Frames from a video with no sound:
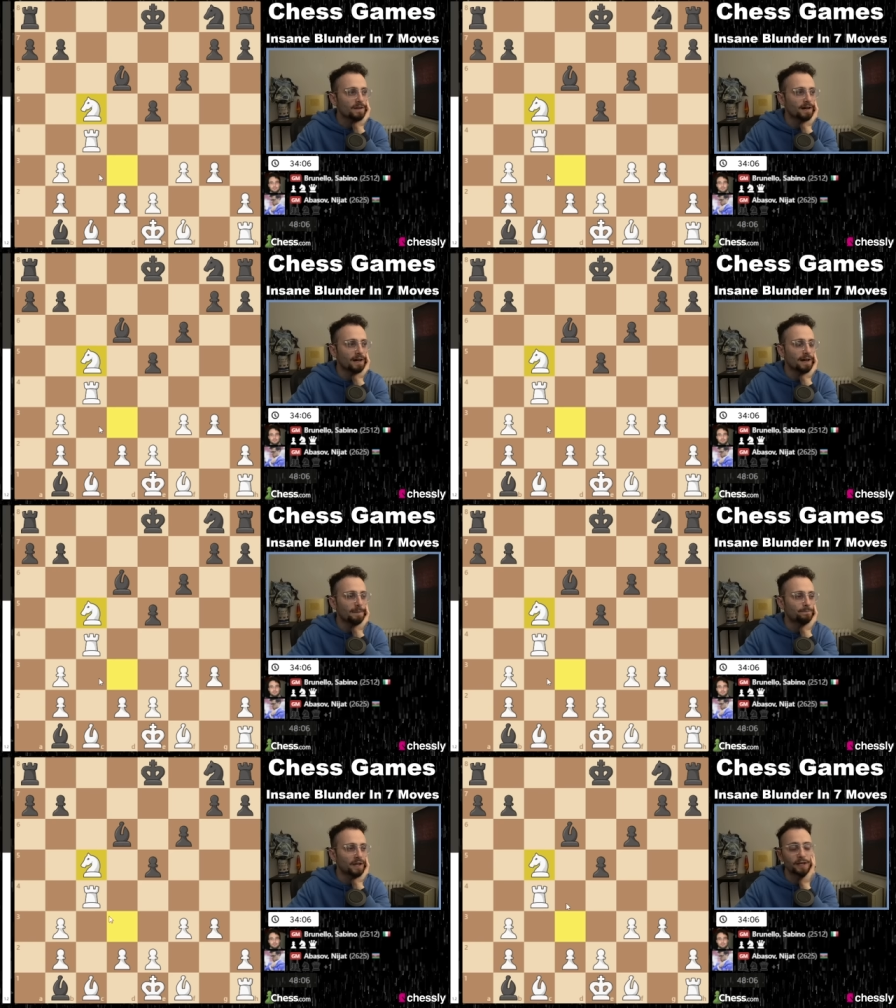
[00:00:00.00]

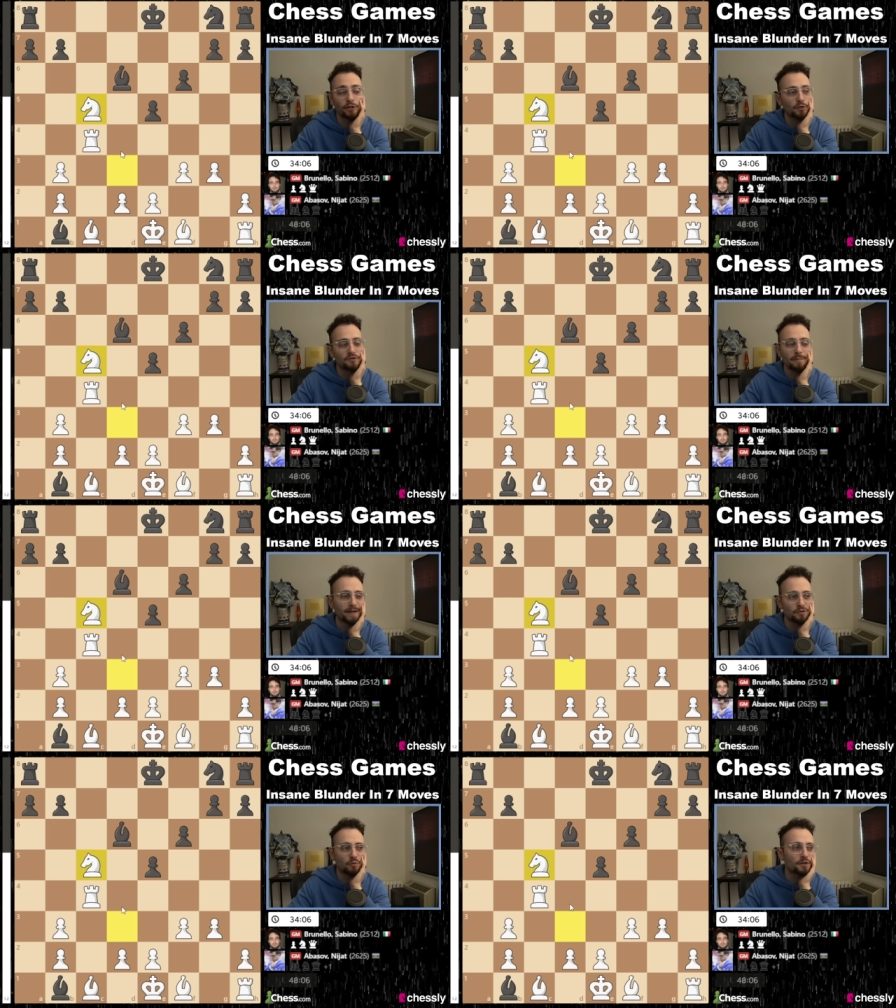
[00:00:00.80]
Um, and it goes from
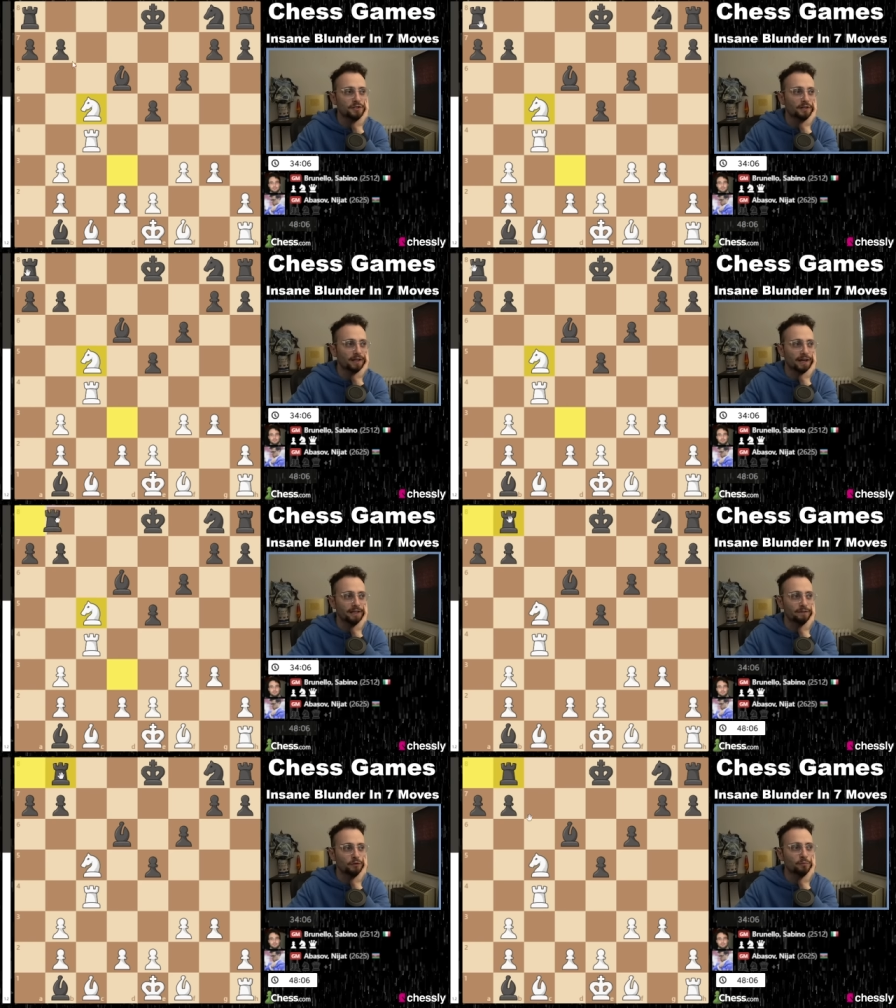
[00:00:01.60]
bad to worse here.
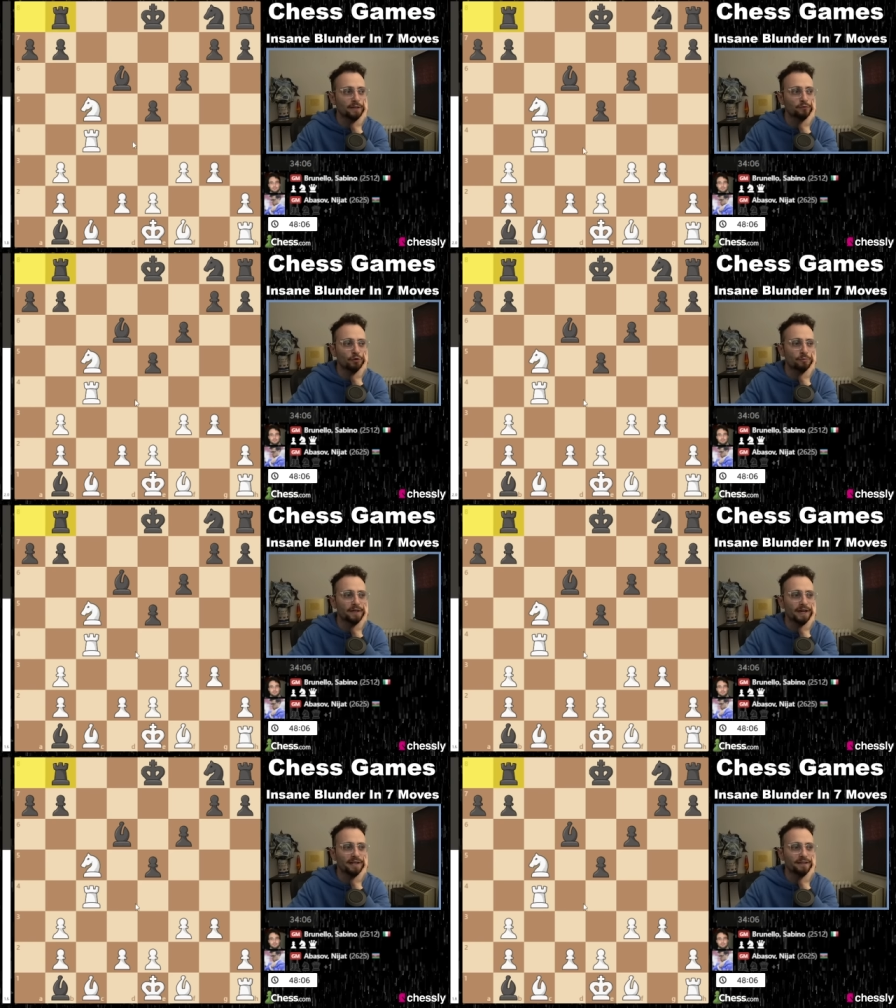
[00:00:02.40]
Like, if you play rook
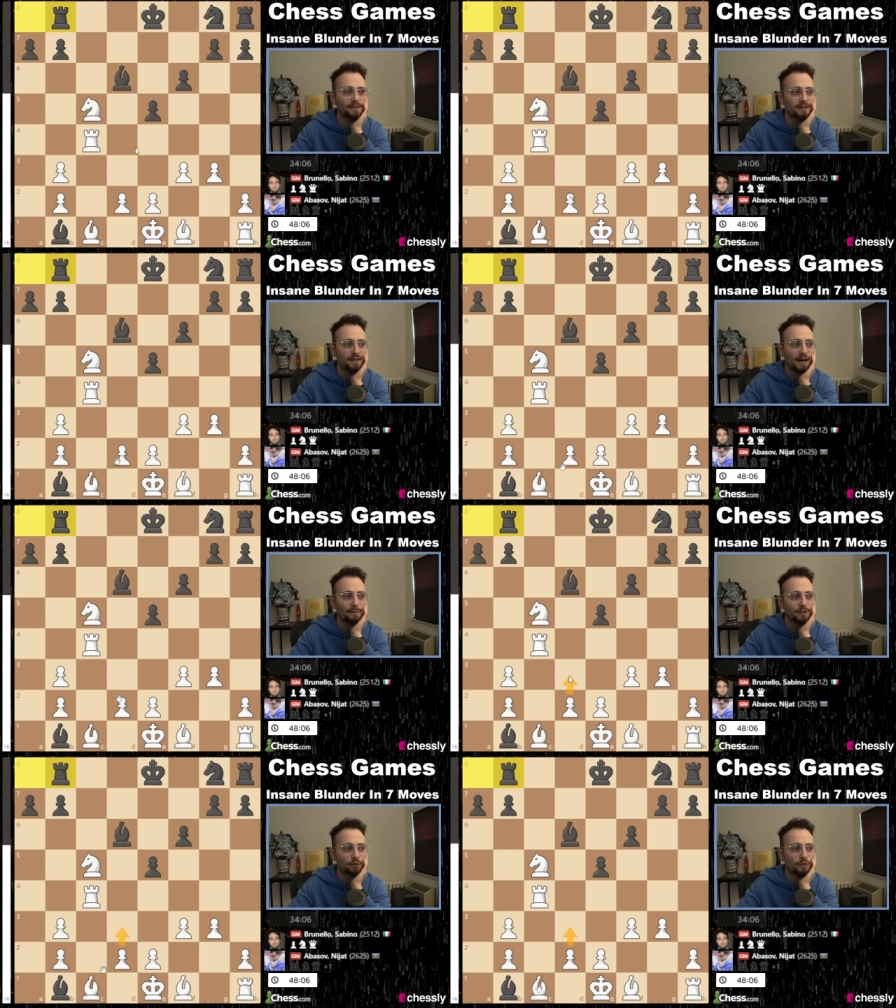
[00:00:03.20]
b8, I'm
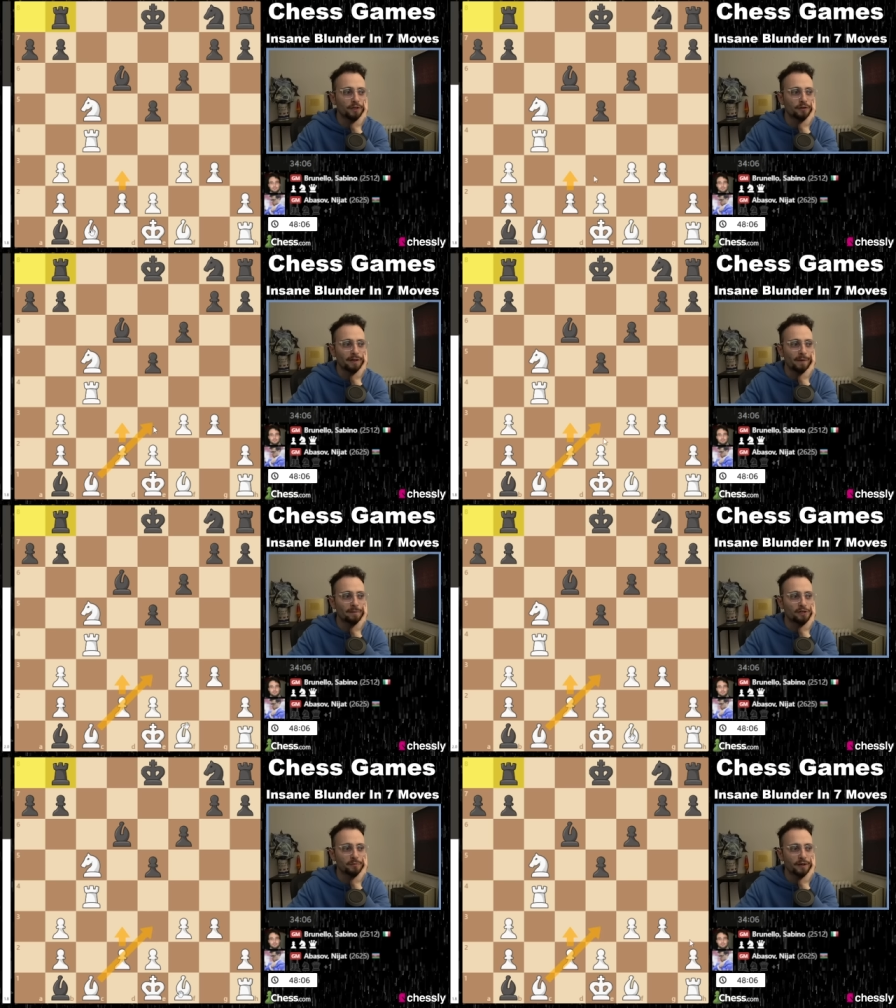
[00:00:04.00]
going to go here, get my
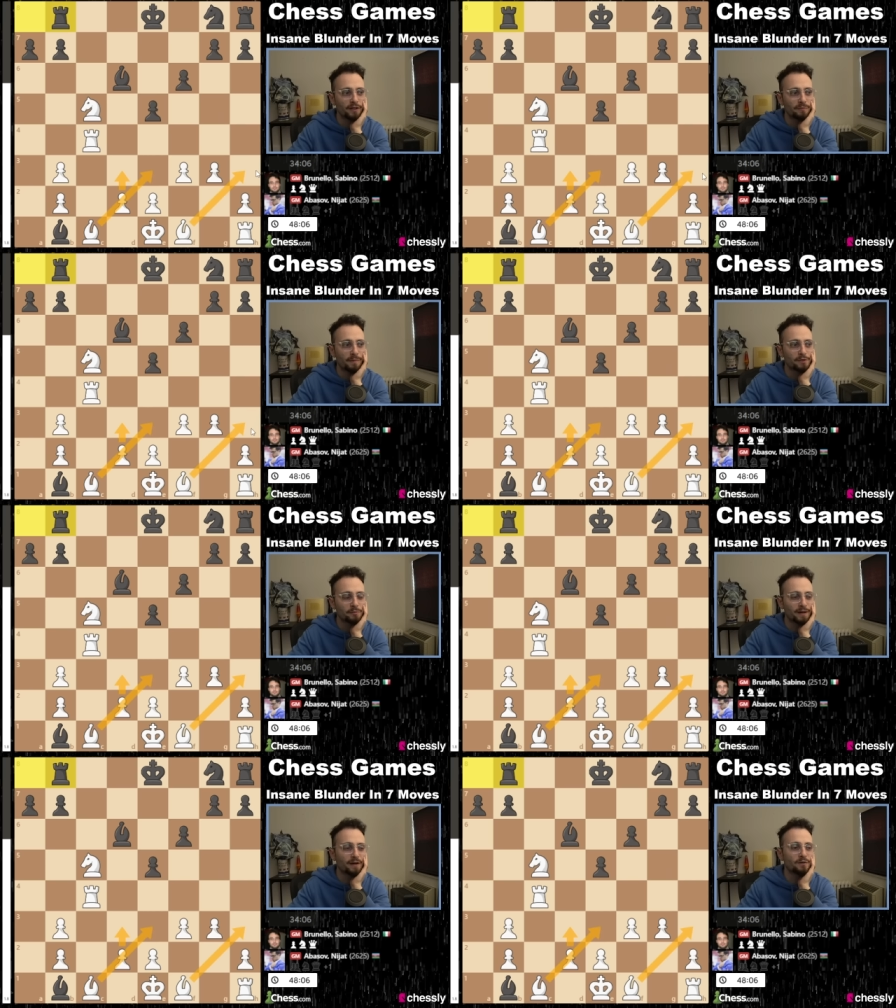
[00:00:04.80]
bishop out, get my
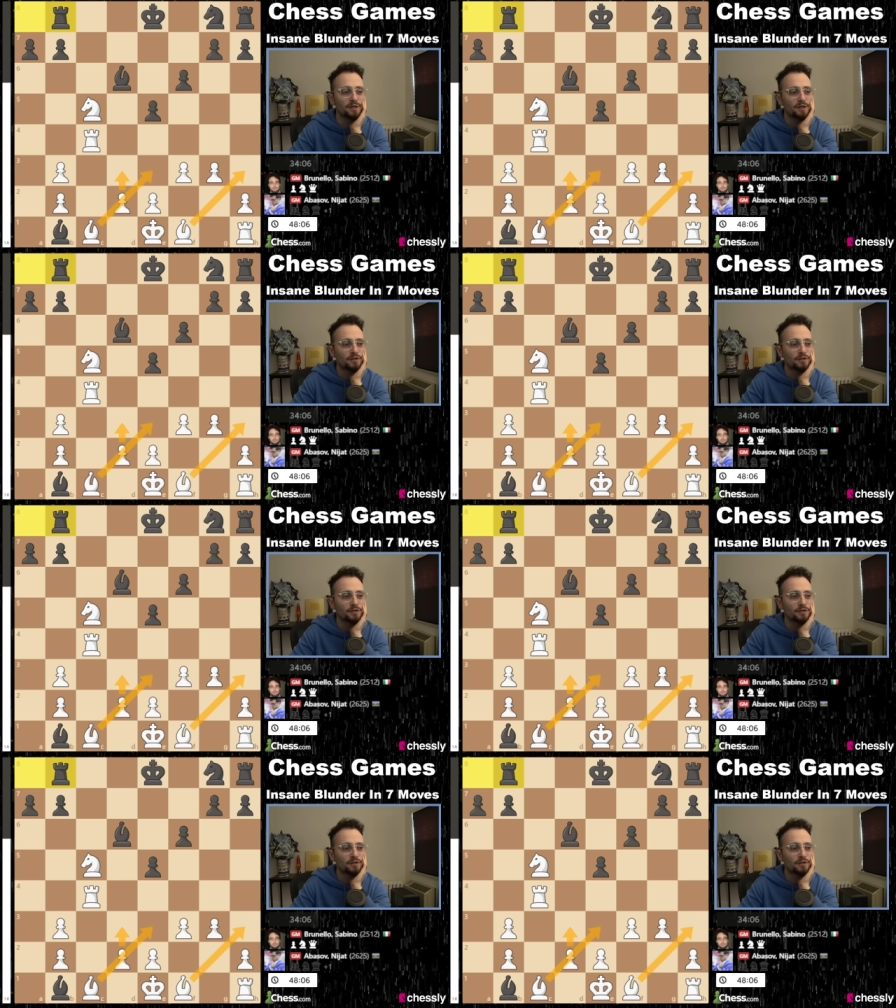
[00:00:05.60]
bishop out.